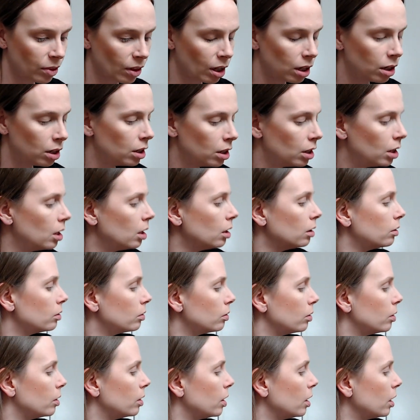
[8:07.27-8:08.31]
a
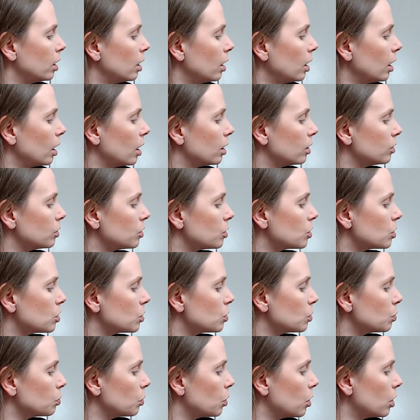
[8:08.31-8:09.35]
little hand
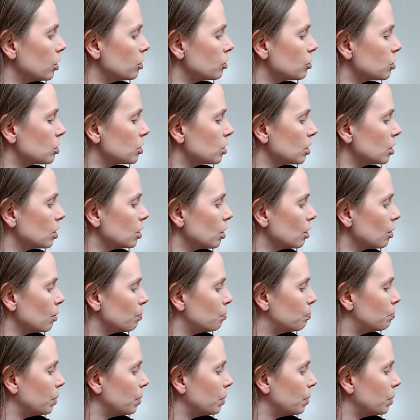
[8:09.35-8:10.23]
swatch there.